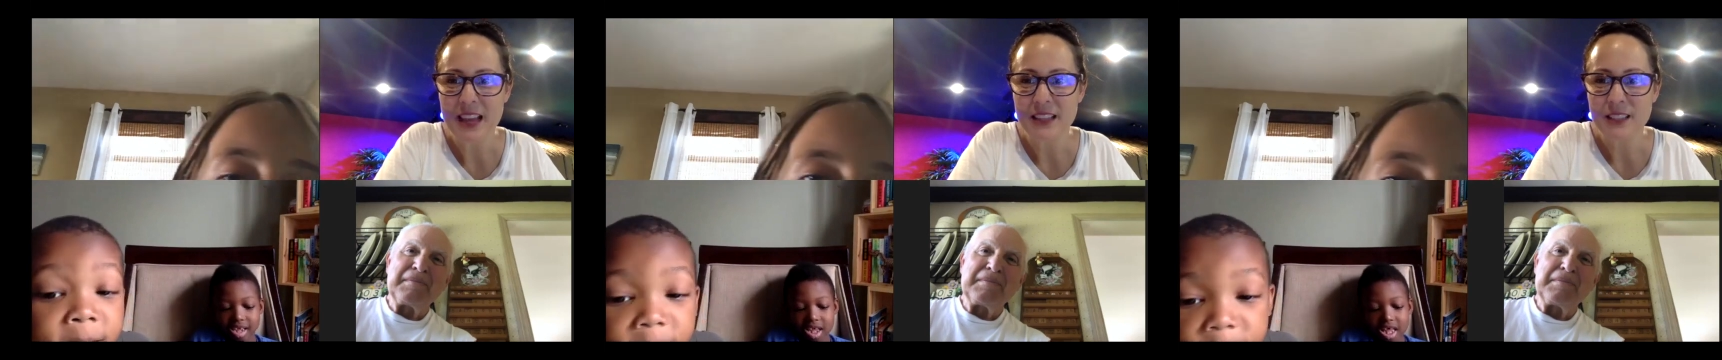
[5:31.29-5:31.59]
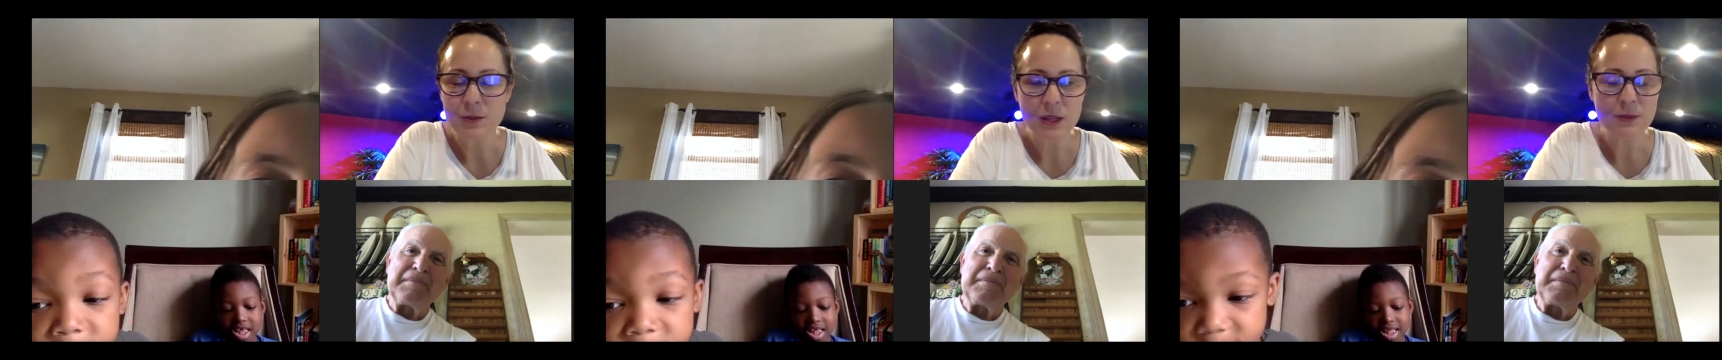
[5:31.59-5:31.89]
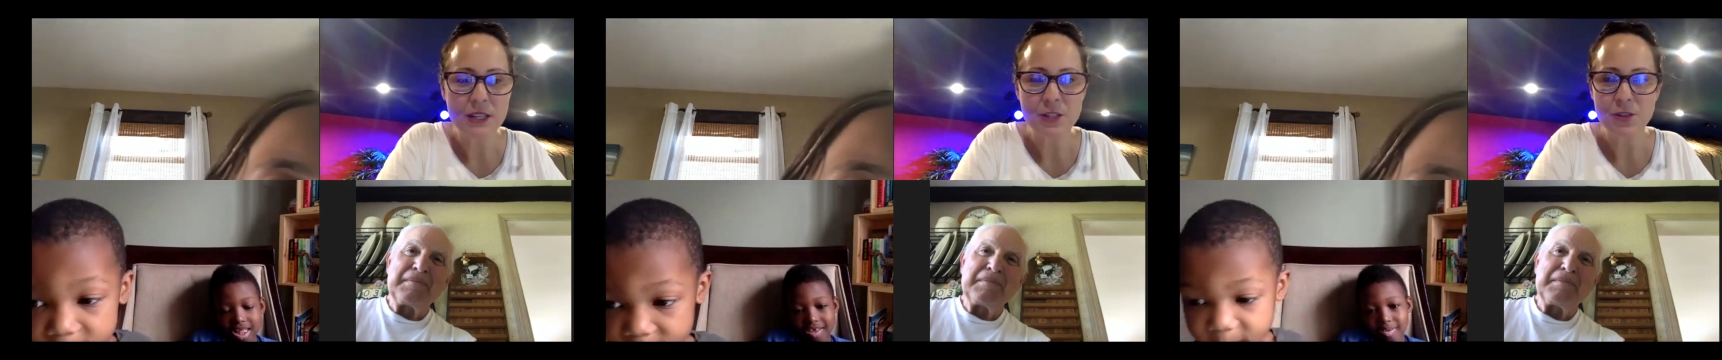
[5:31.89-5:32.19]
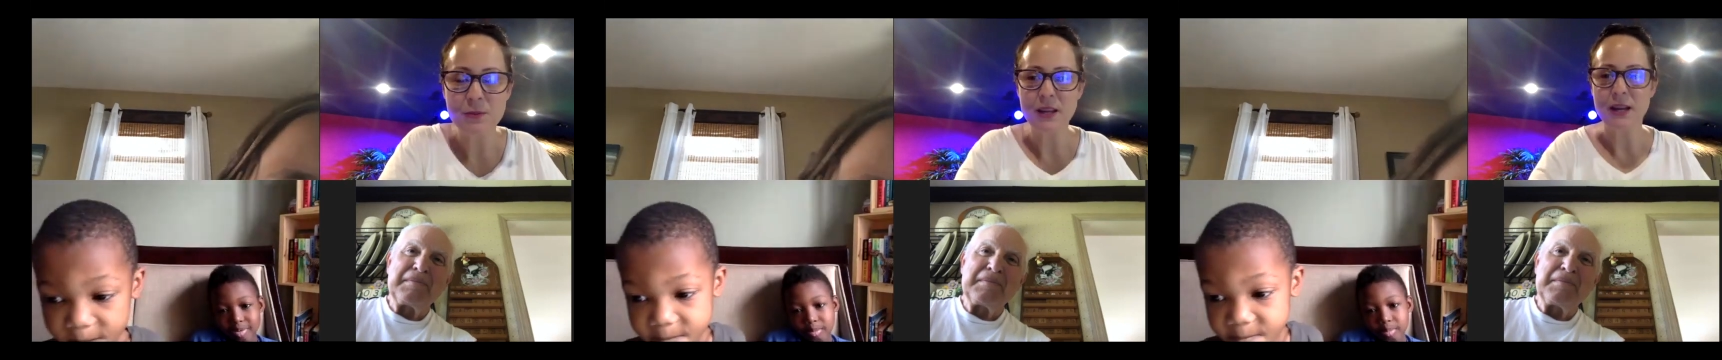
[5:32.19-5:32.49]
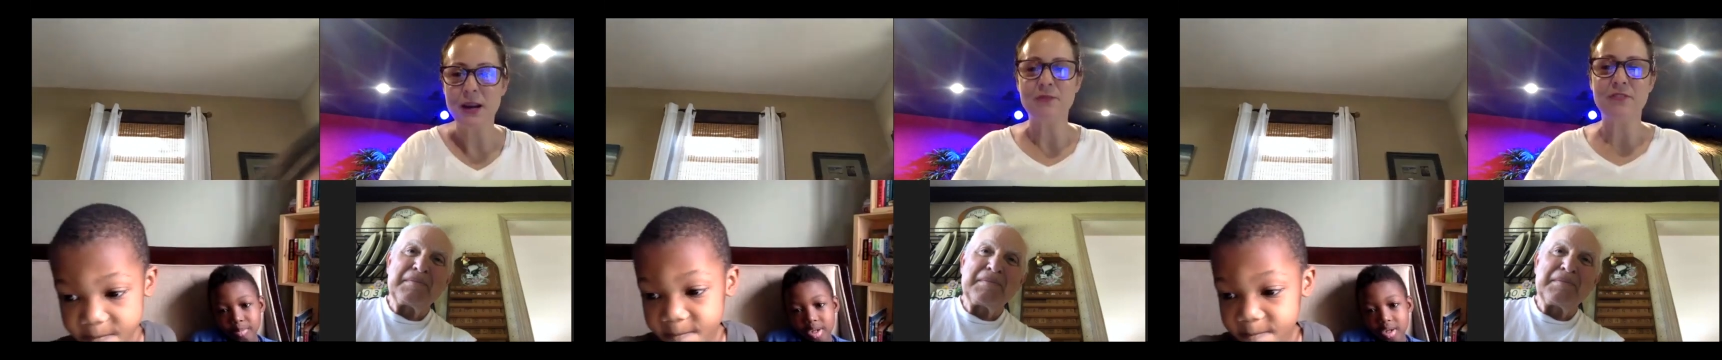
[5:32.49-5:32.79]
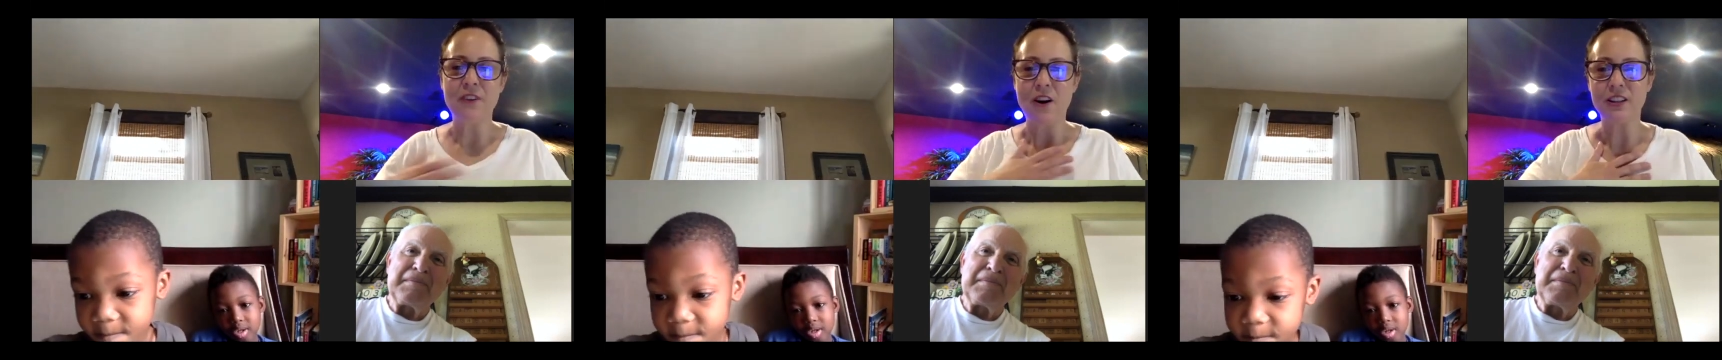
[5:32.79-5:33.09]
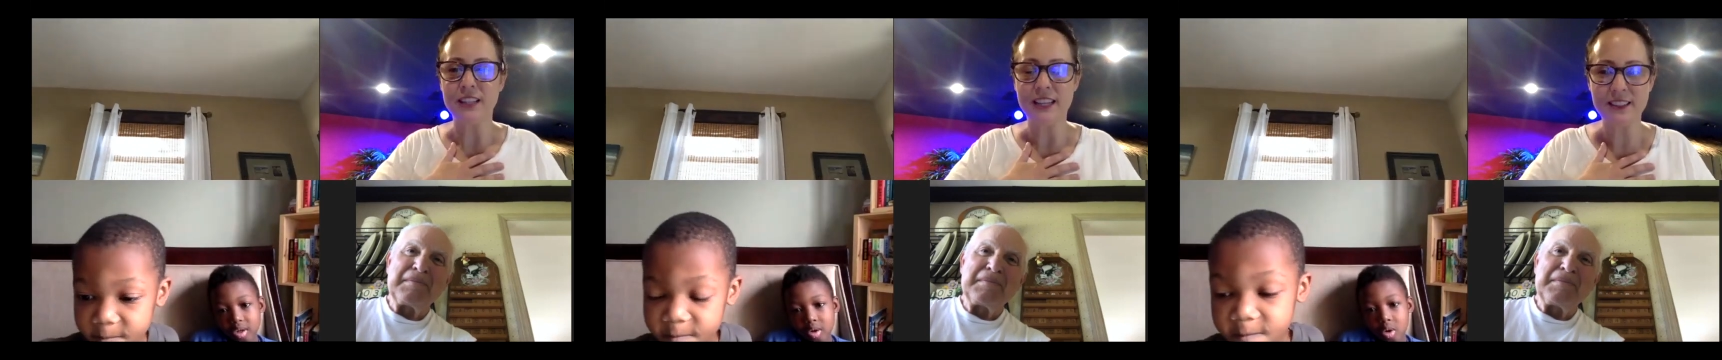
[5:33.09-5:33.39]
Speaker 1: Sometimes I dream like I'm
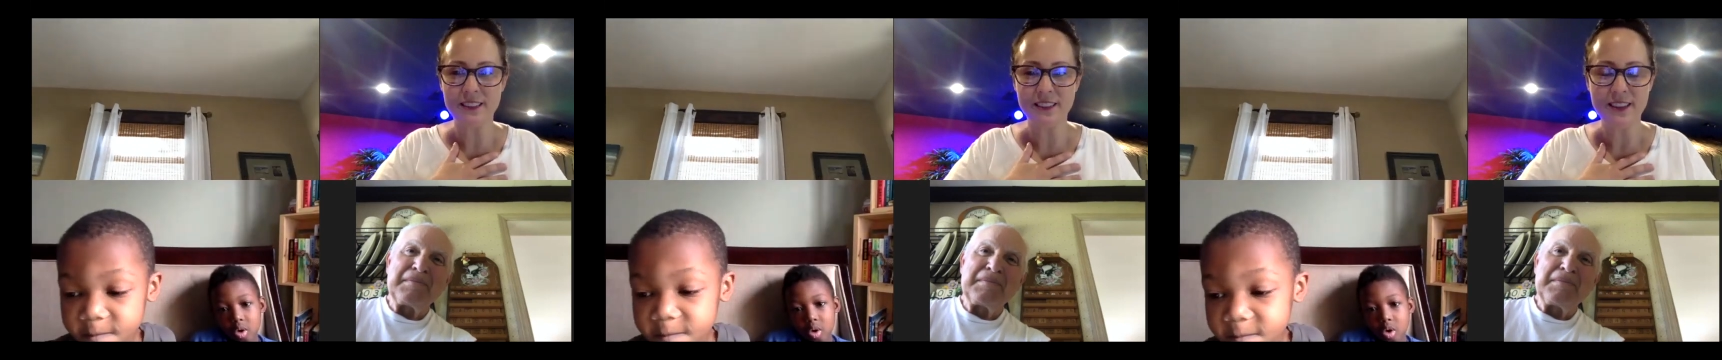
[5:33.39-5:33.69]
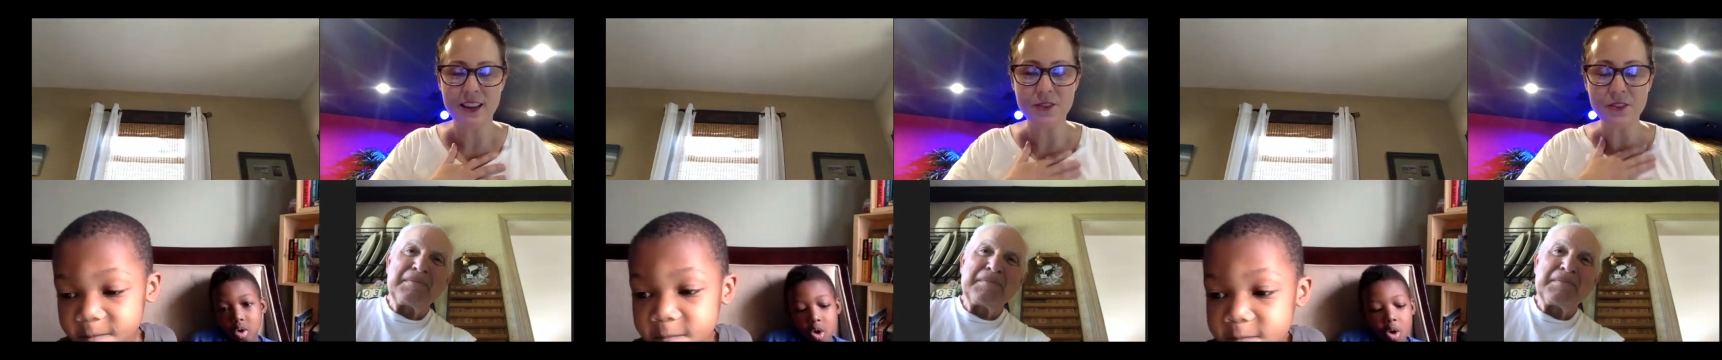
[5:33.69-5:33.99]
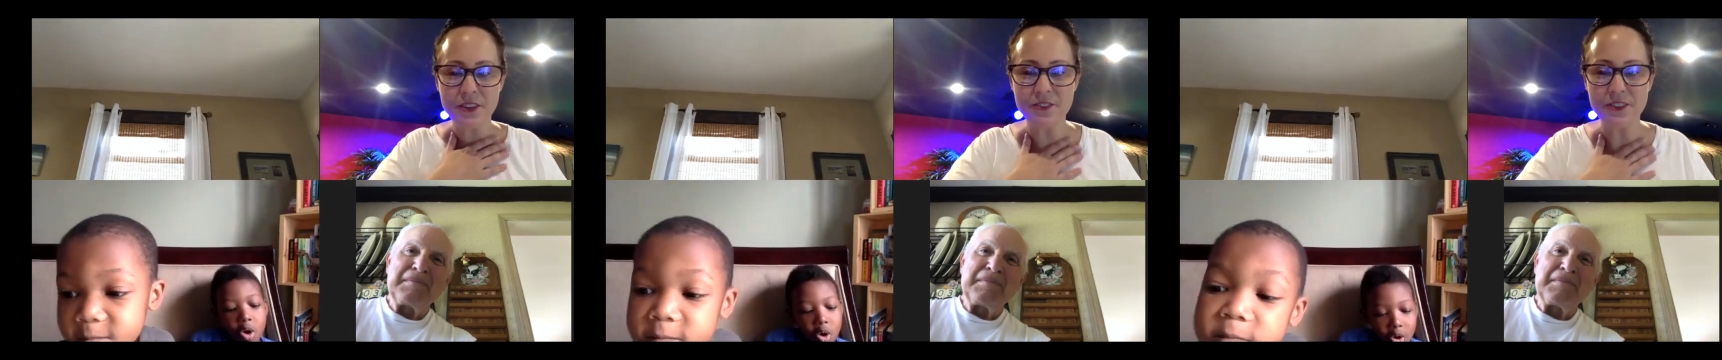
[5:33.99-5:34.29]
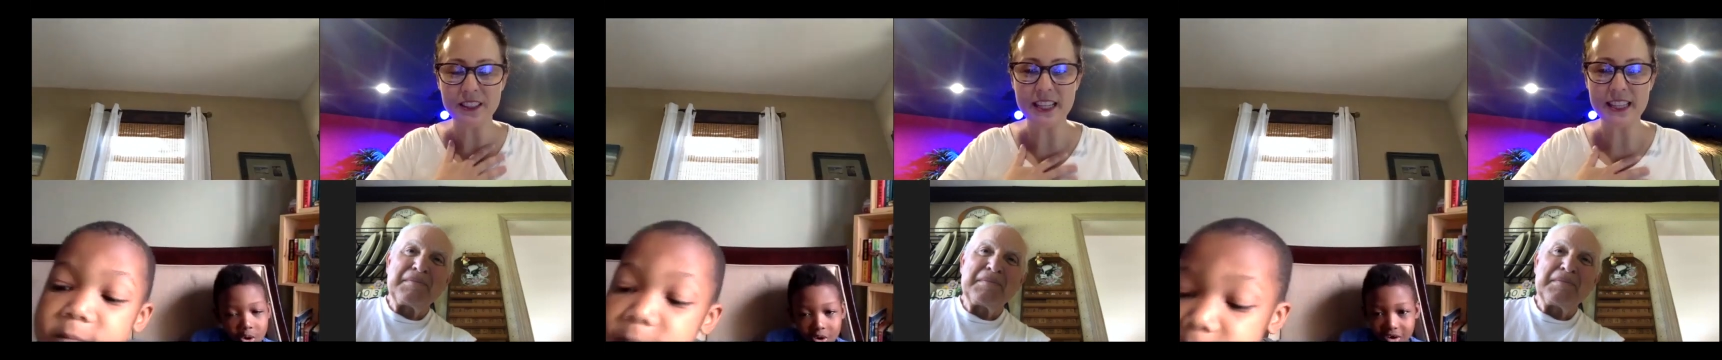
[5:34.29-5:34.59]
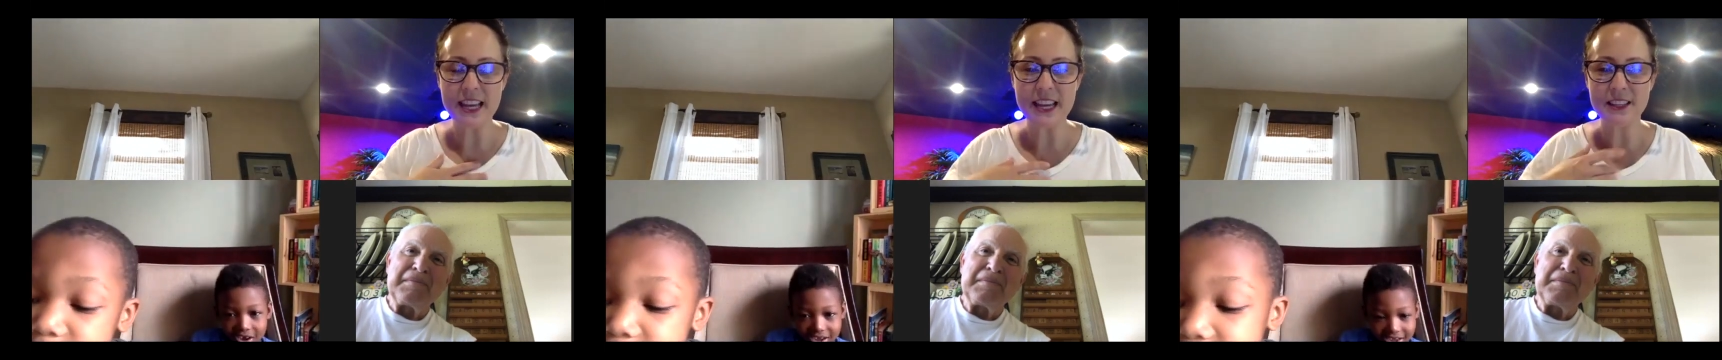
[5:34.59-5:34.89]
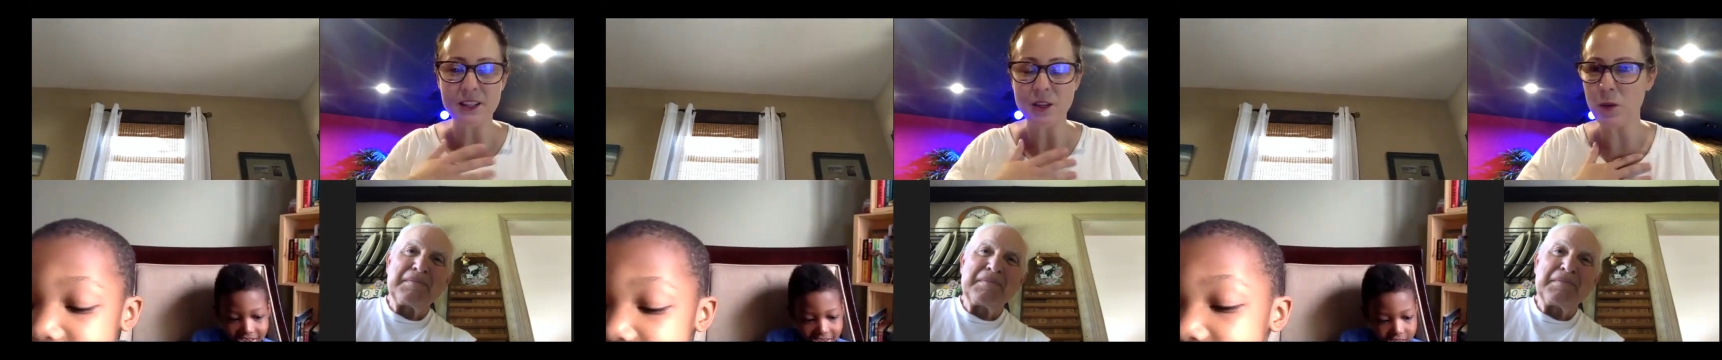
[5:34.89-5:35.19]
falling. Have you ever felt like that? And then you